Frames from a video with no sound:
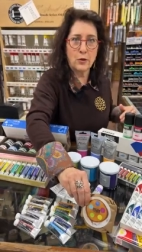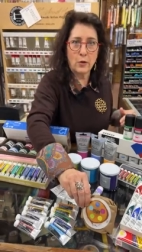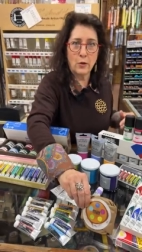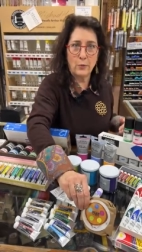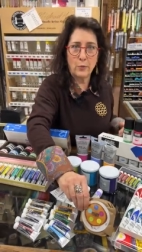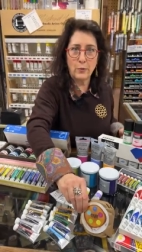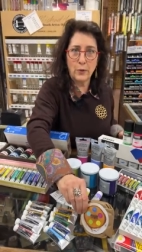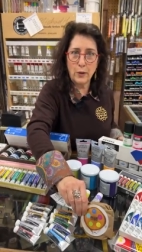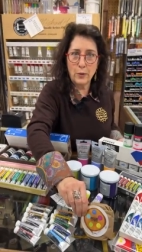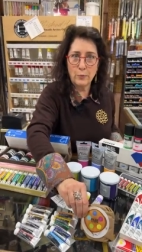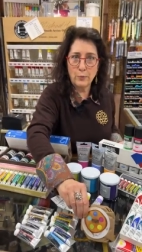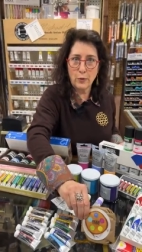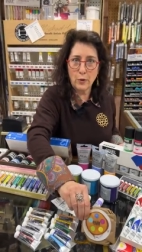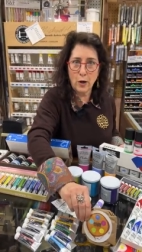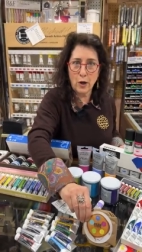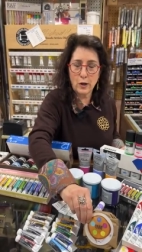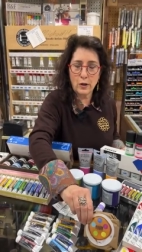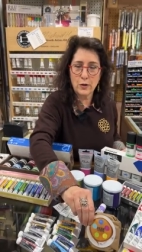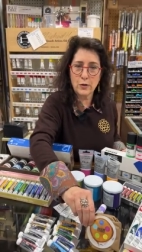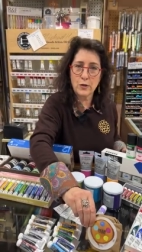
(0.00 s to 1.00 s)
to know Beam
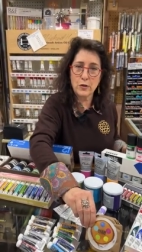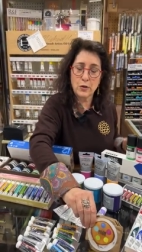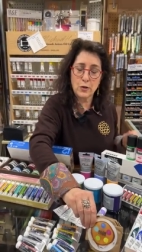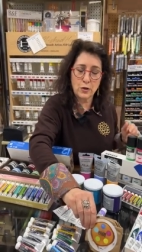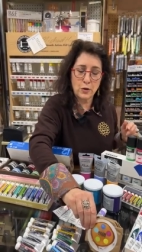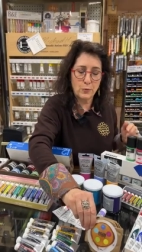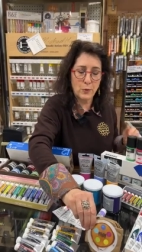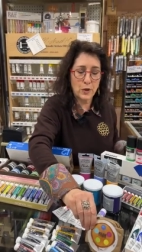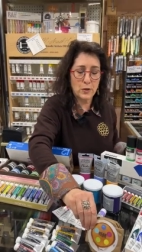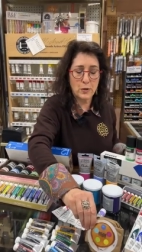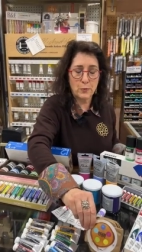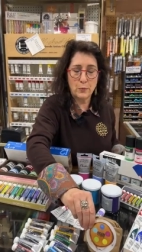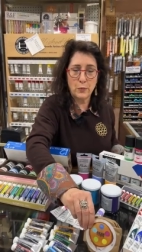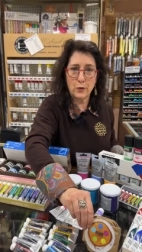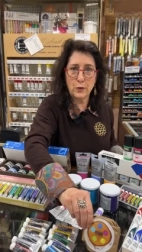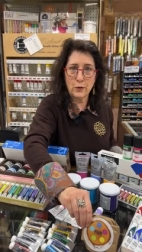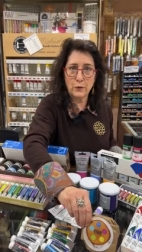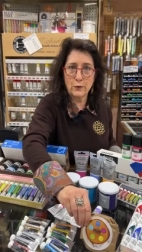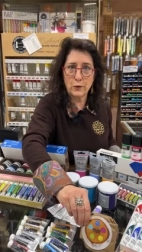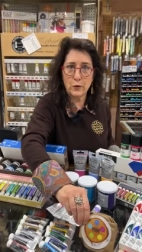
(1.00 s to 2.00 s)
products. She makes a
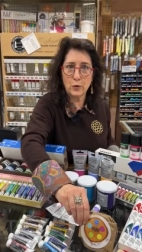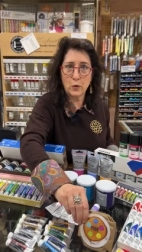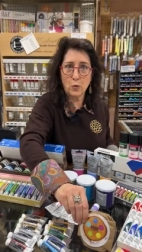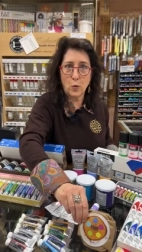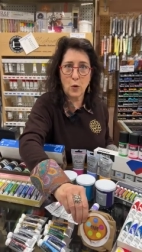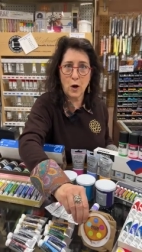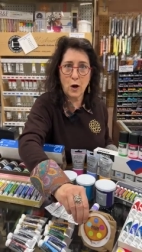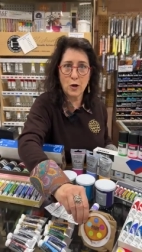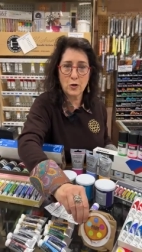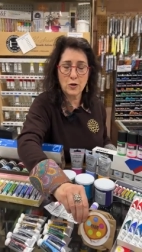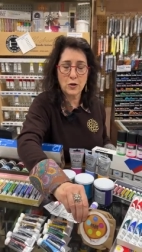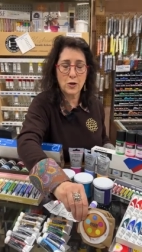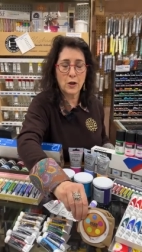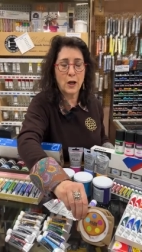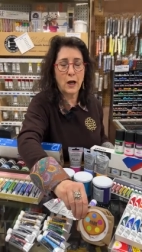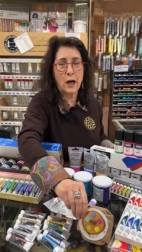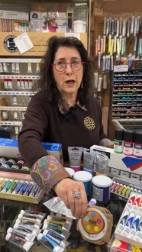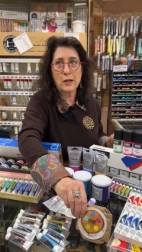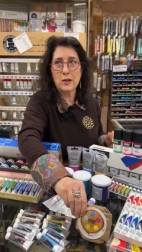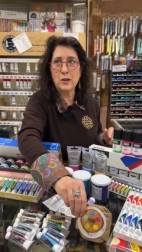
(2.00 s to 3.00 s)
beautiful gouache,
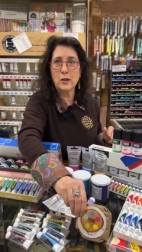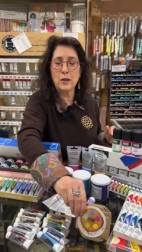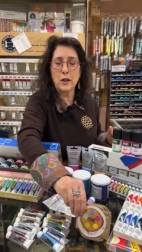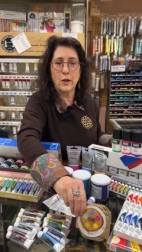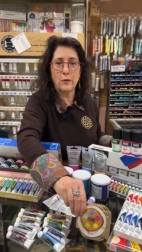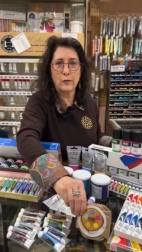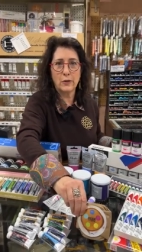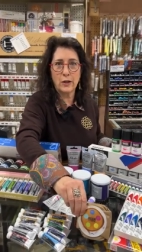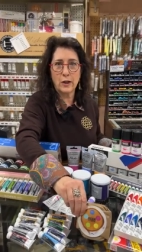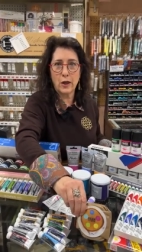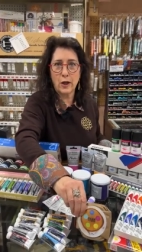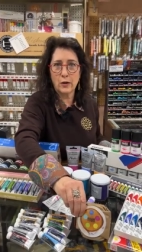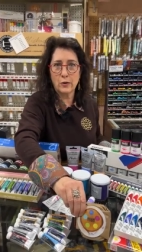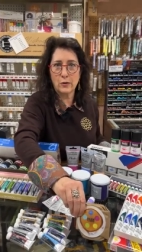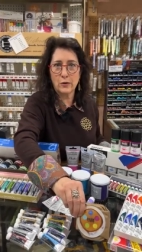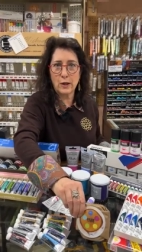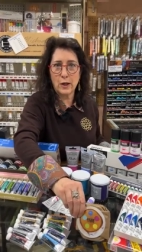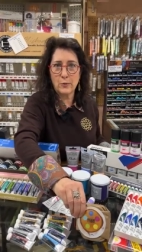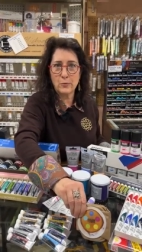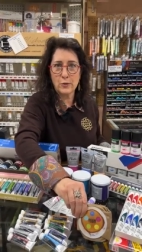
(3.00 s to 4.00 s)
has lovely
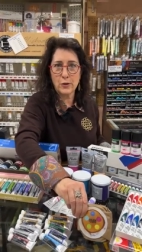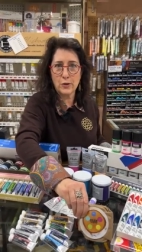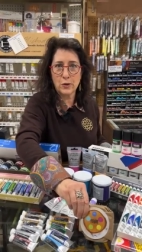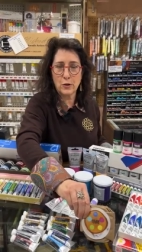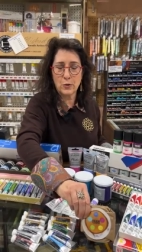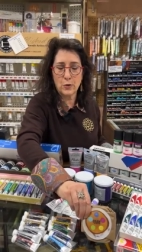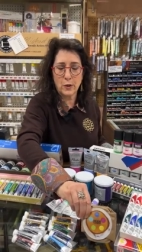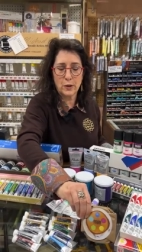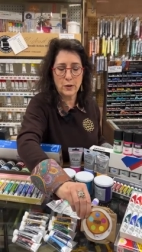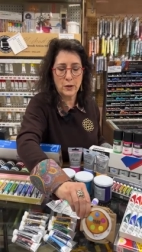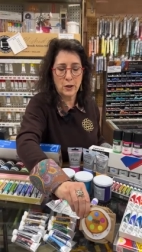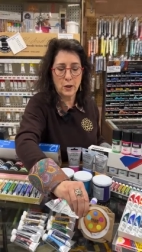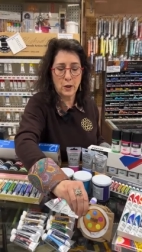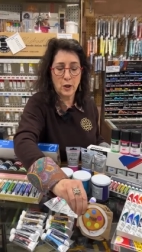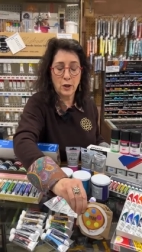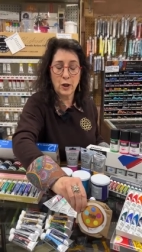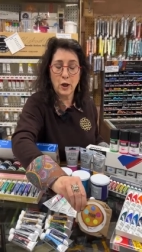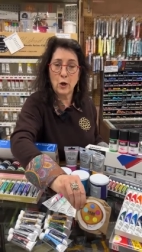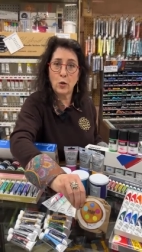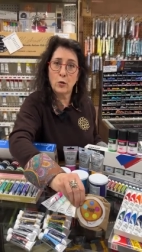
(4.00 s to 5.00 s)
color names to it.
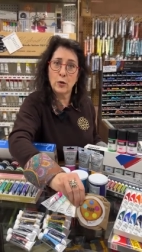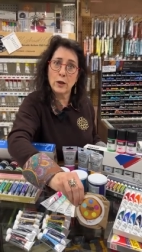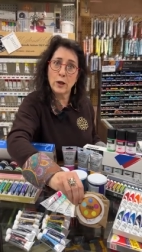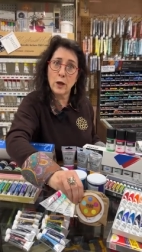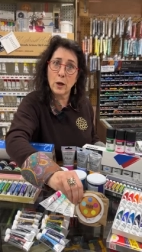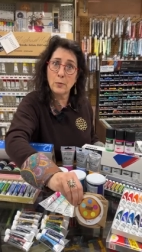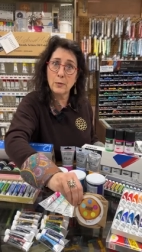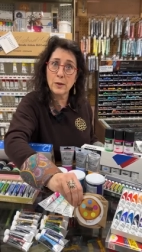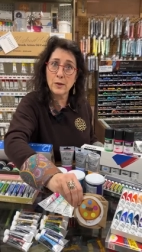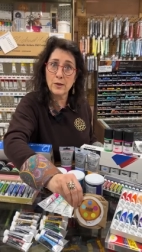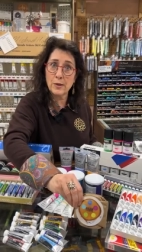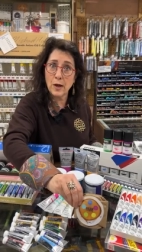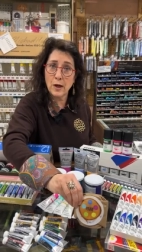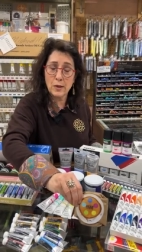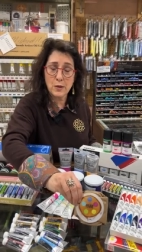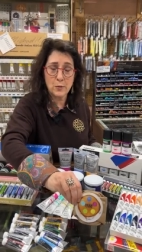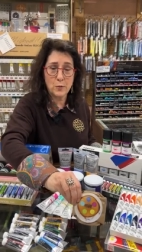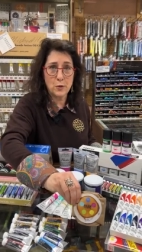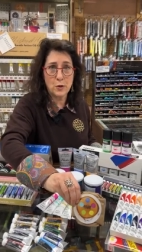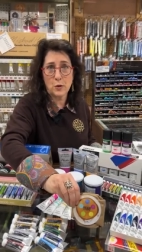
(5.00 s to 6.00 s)
They only come in
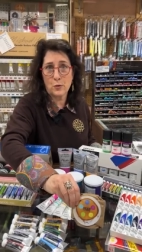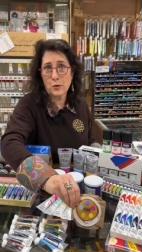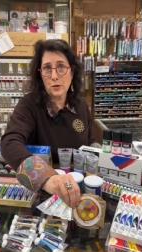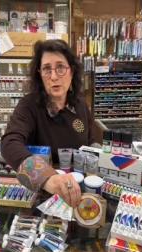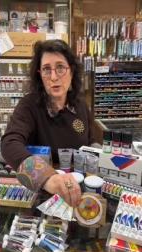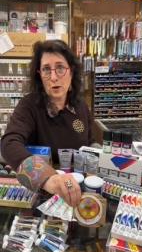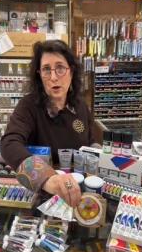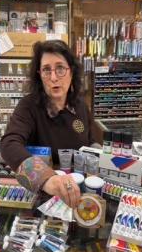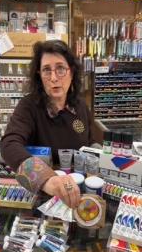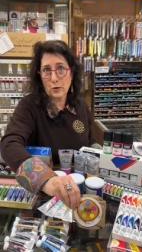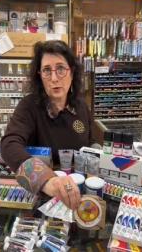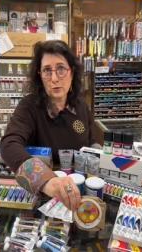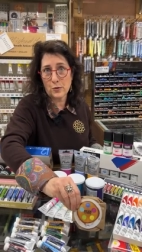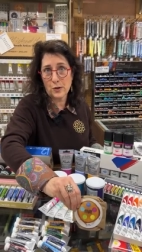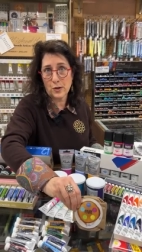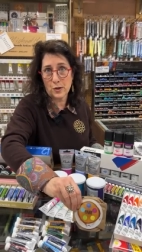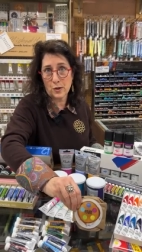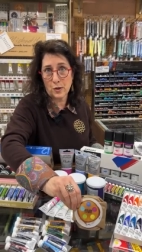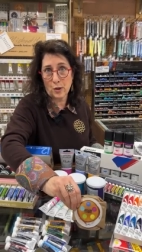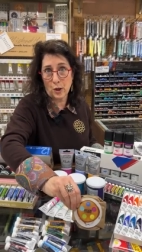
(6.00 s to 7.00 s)
sets. We don't stock
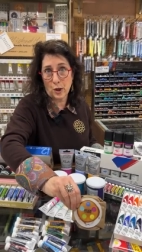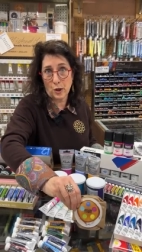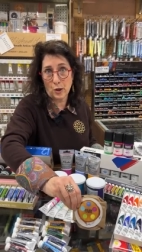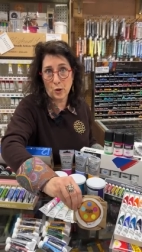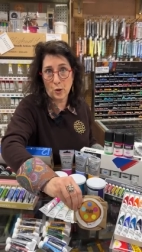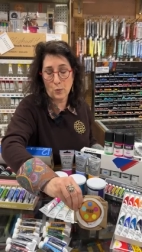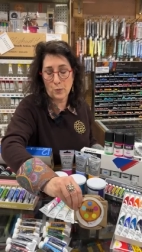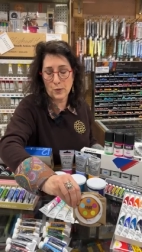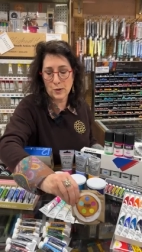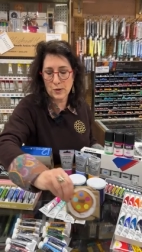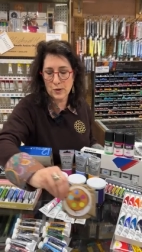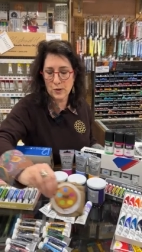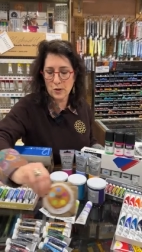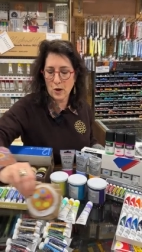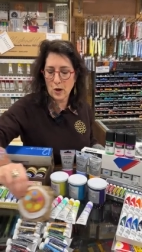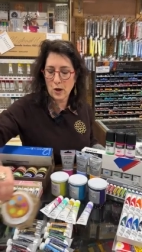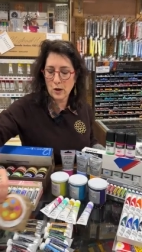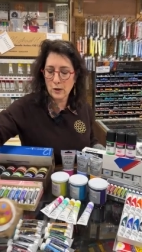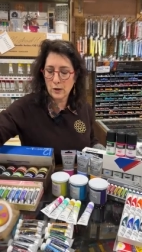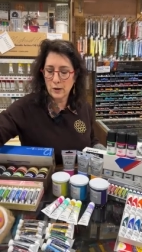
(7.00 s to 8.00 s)
those in open
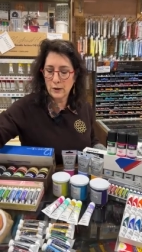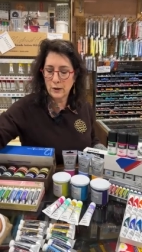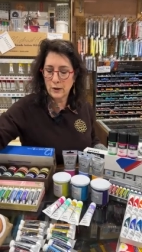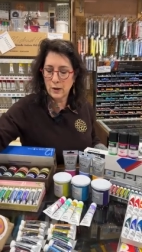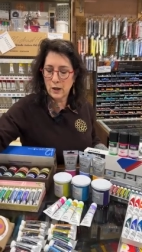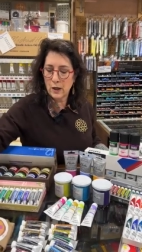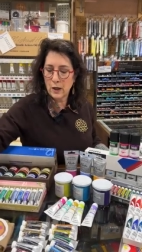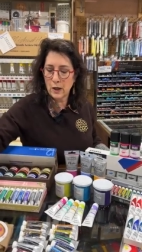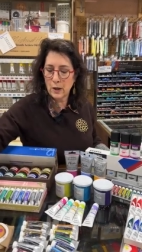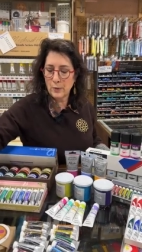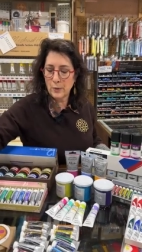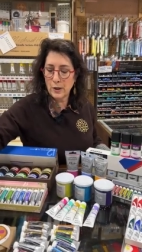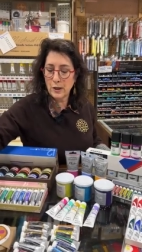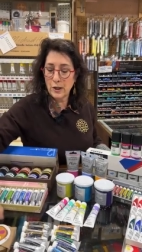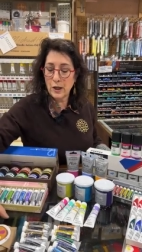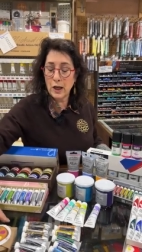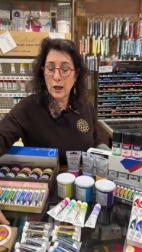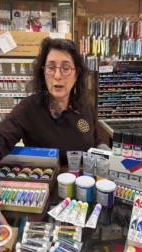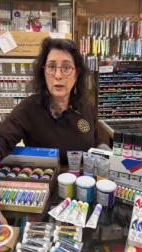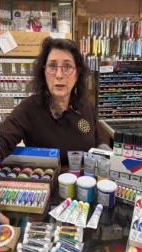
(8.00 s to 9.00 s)
stock. But
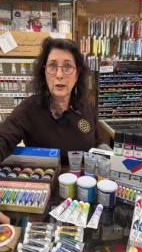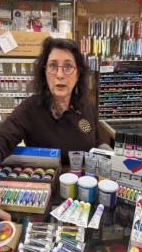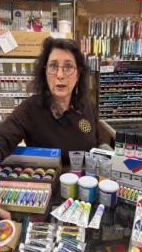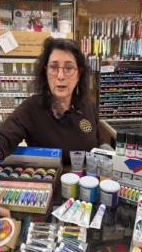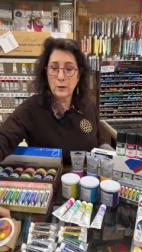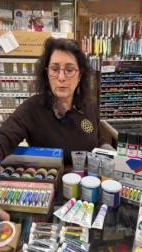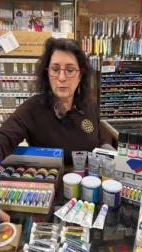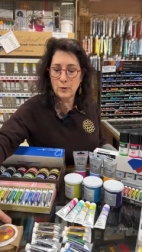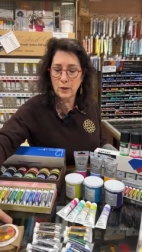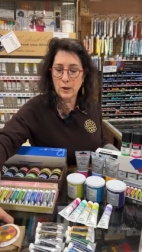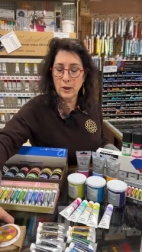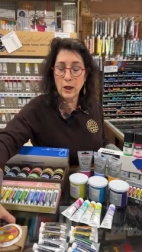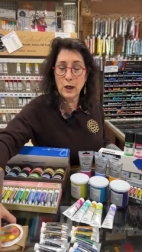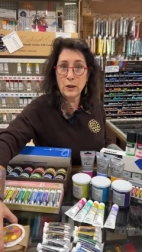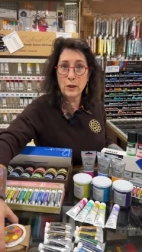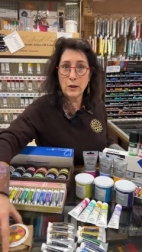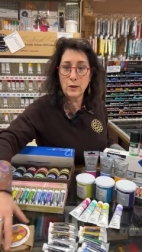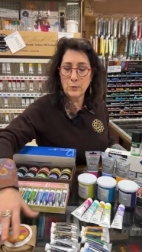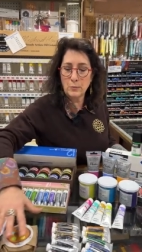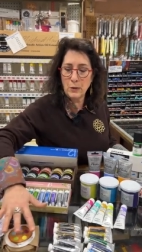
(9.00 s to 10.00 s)
again,
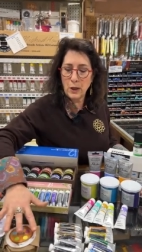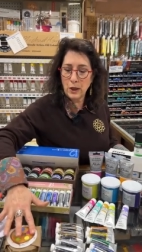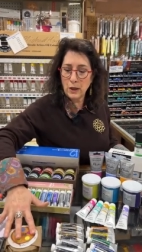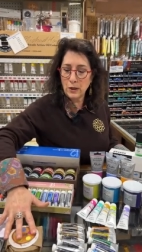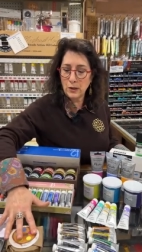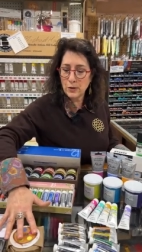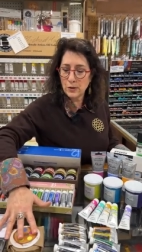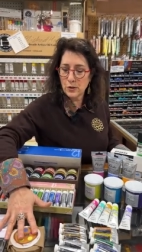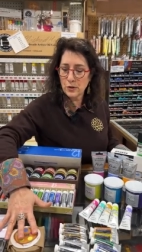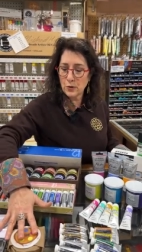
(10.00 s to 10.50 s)
Canadian made.